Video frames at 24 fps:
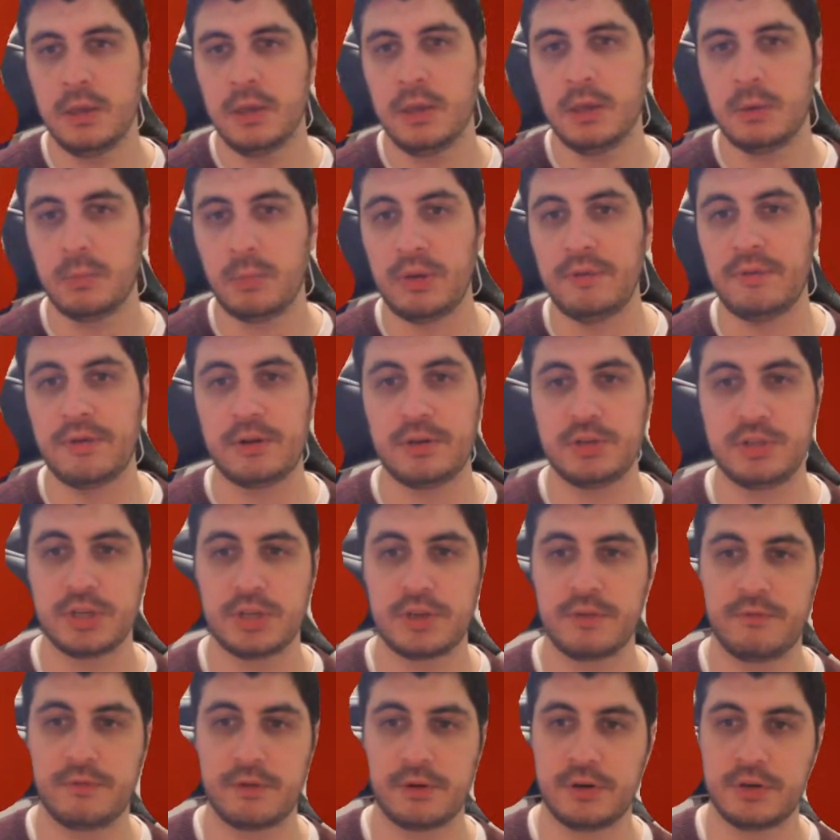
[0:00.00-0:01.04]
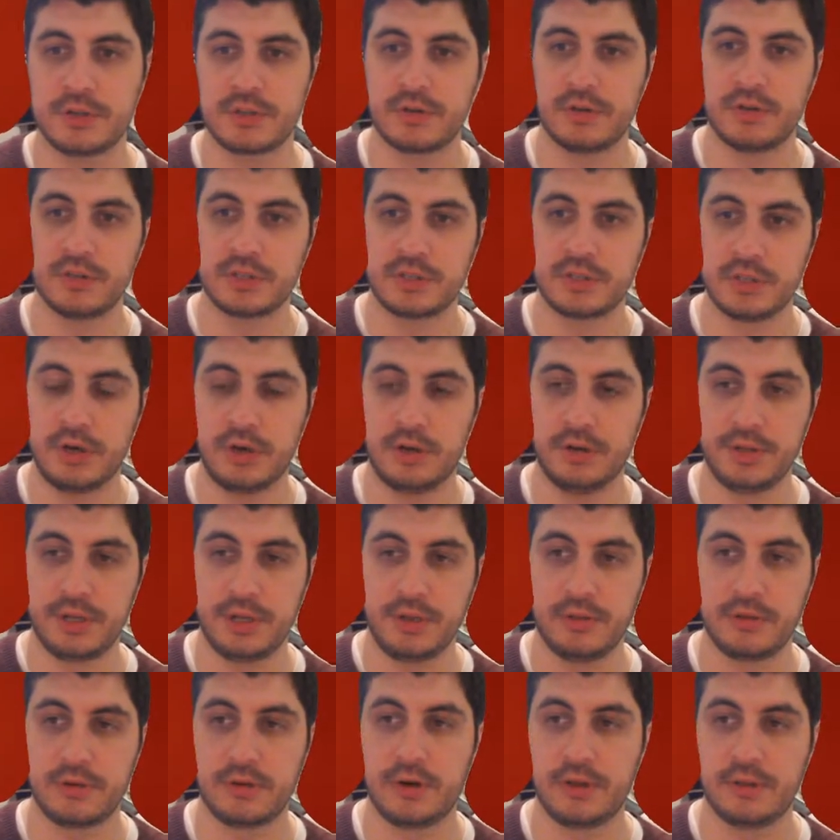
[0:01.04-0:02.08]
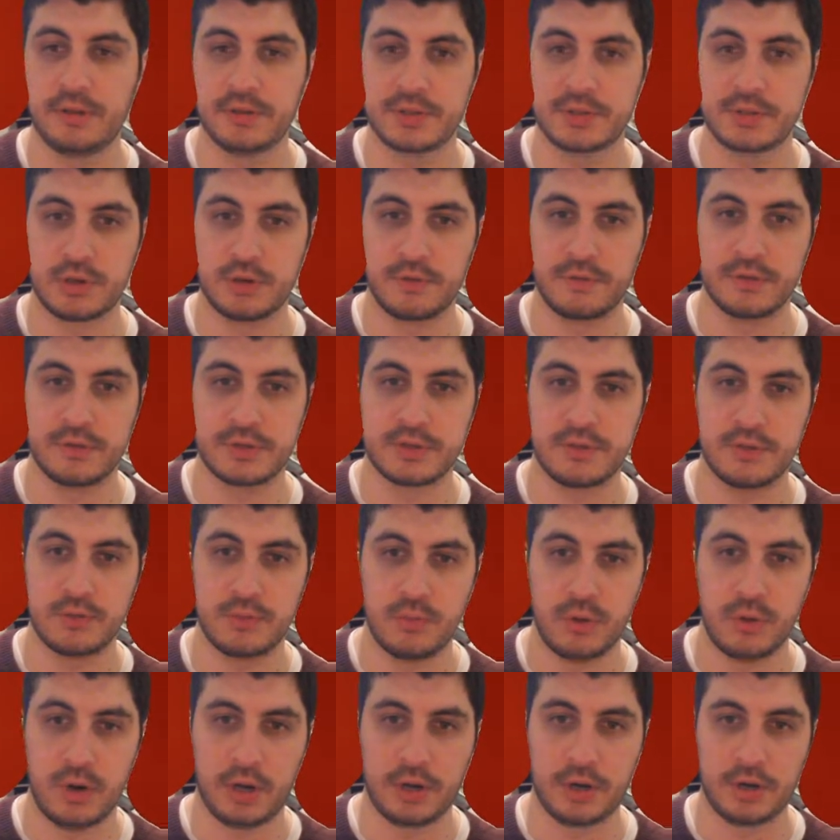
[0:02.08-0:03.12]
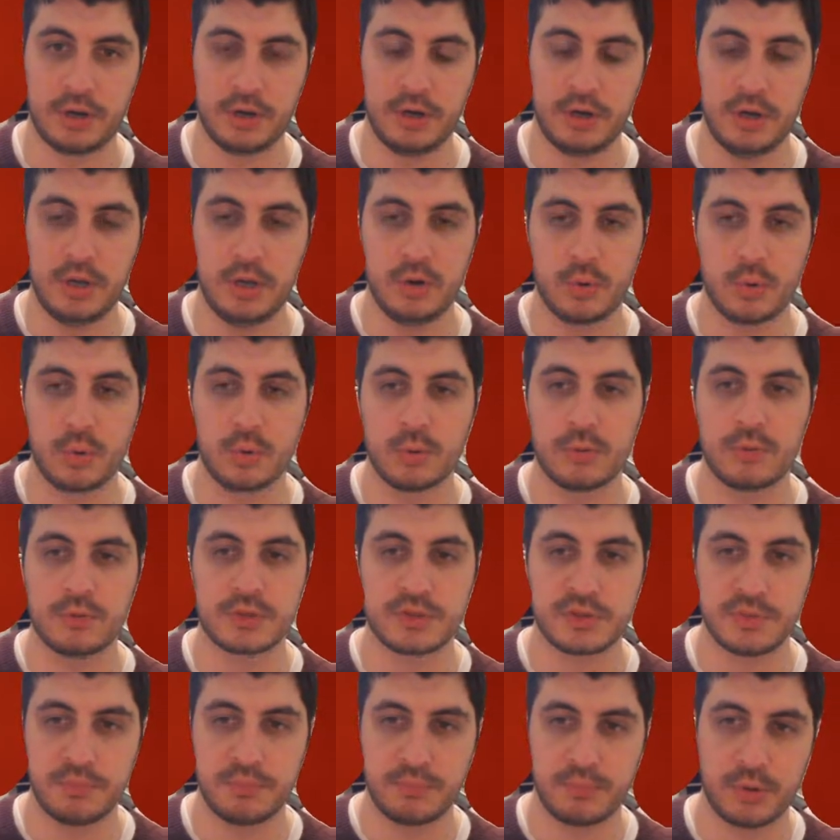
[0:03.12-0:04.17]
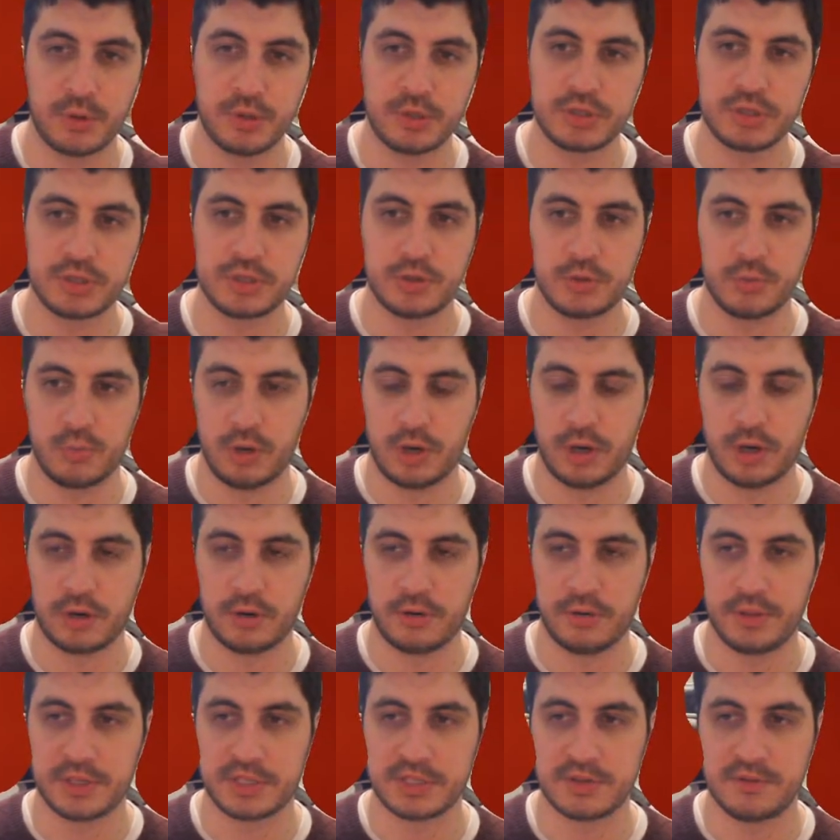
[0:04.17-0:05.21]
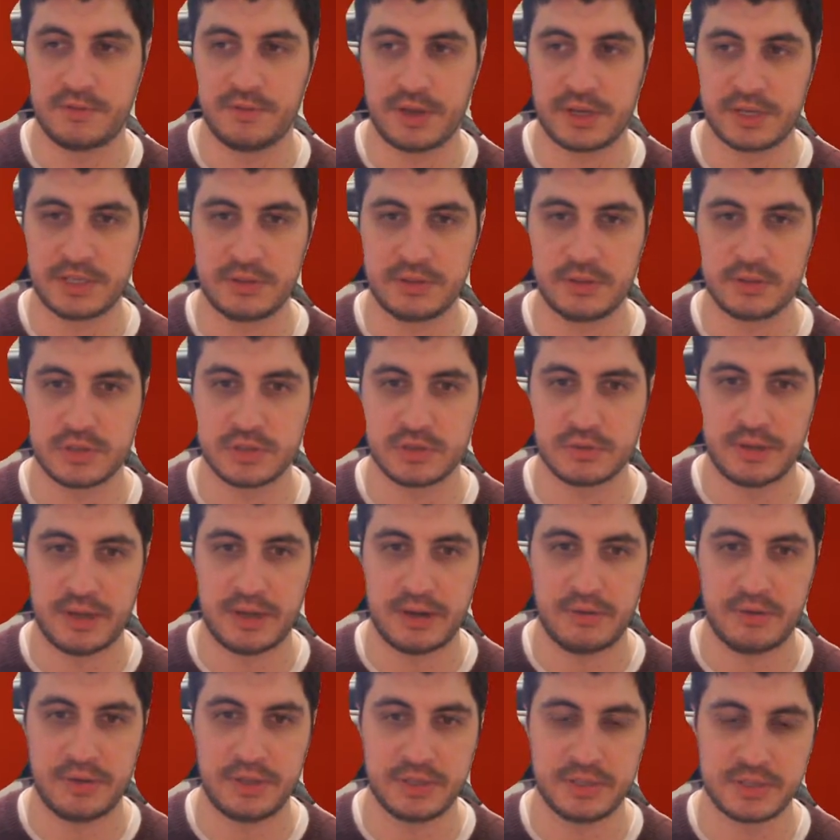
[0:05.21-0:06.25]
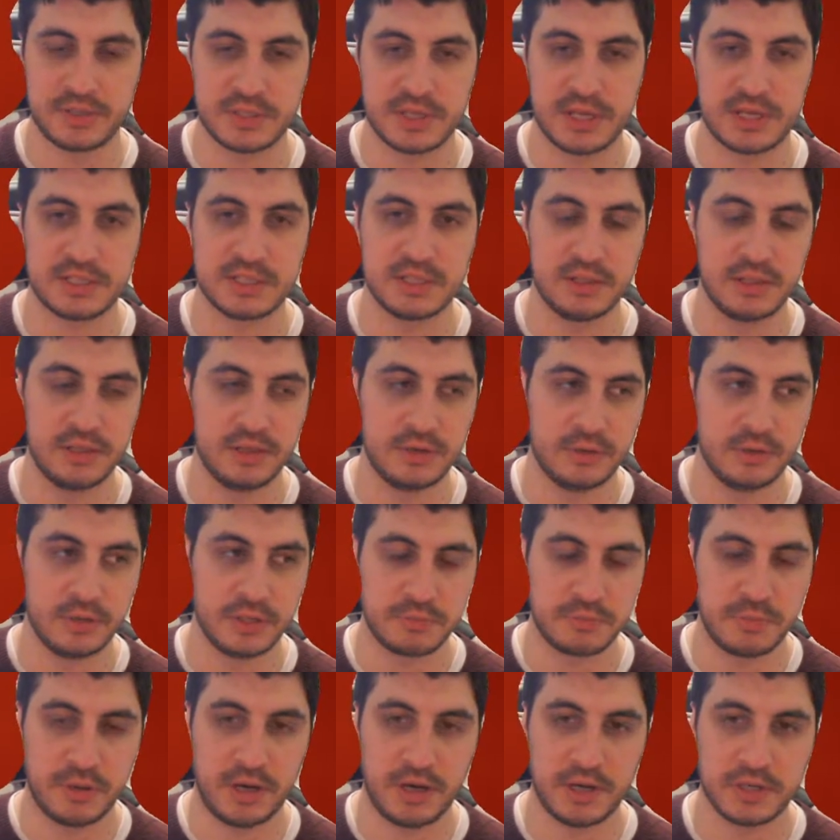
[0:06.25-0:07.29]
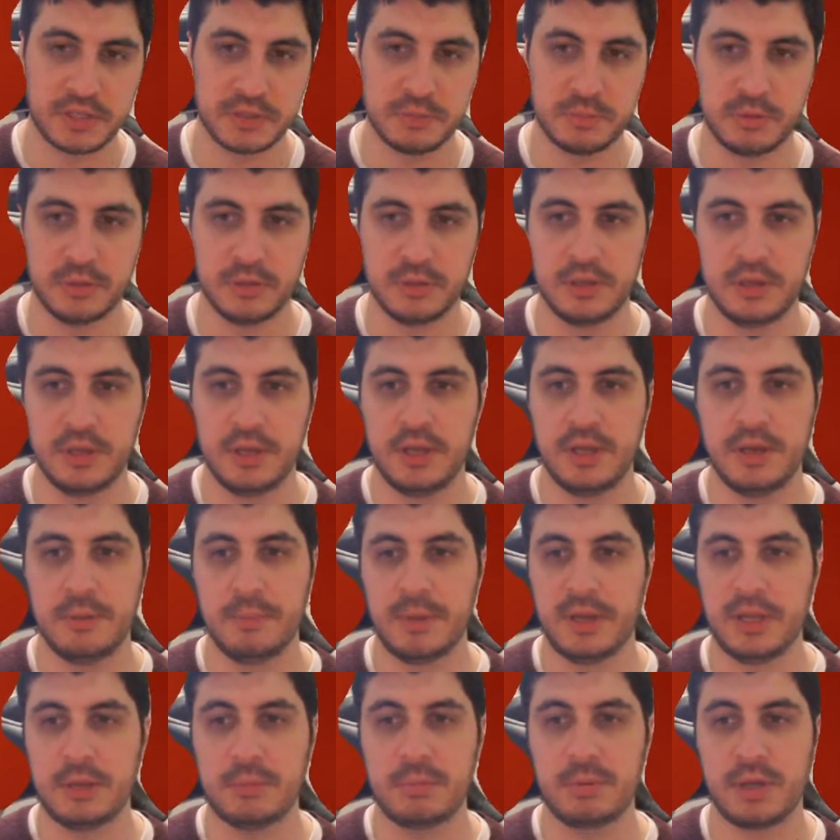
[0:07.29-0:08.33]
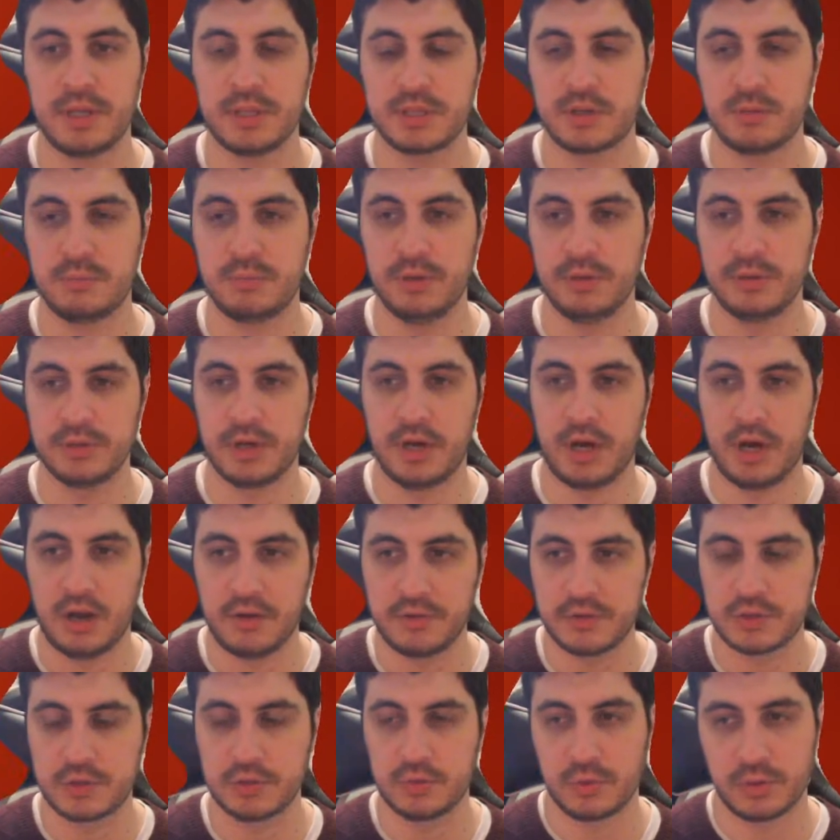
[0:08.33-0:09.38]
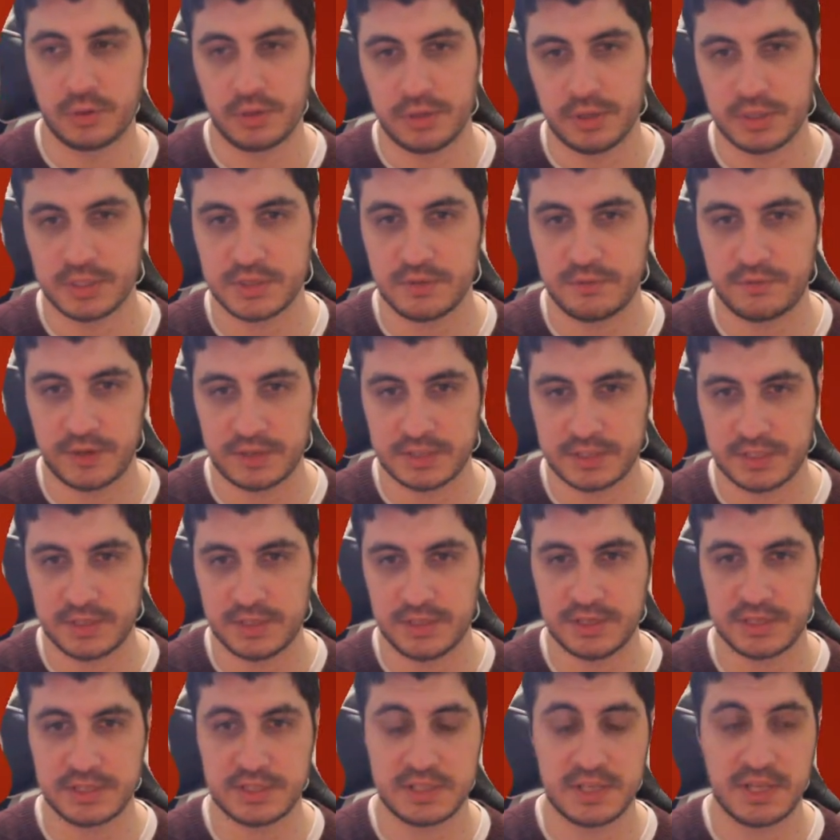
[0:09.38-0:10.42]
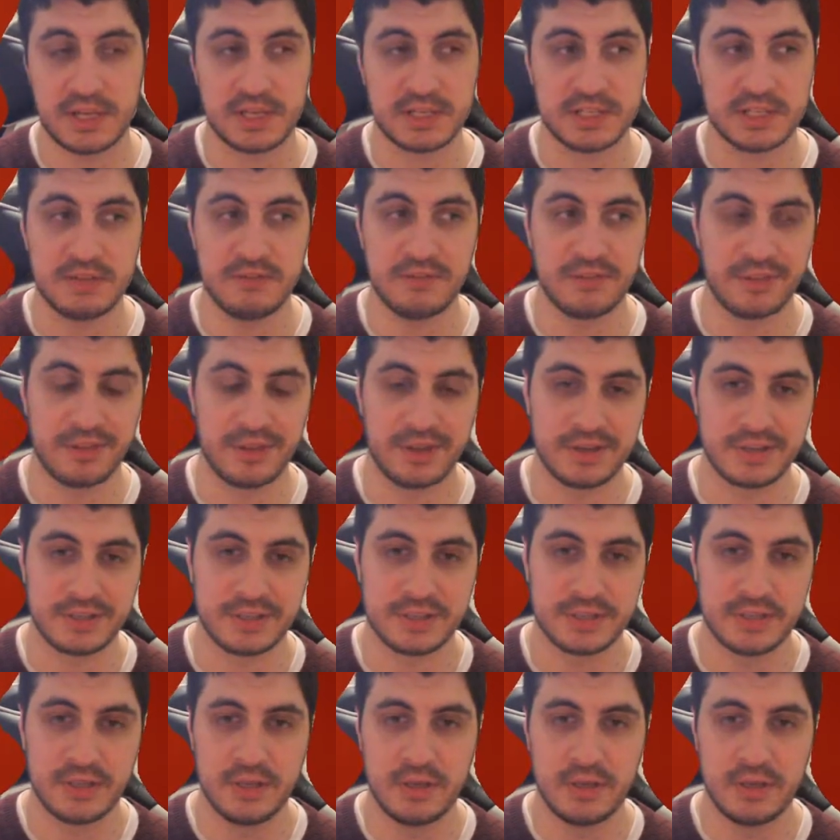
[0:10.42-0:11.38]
Wave energy converters are installed either on the surface of the water or they're submerged in the water, thus affecting the surroundings as little as possible. Many plants are built offshore, thus affecting the aesthetics even less.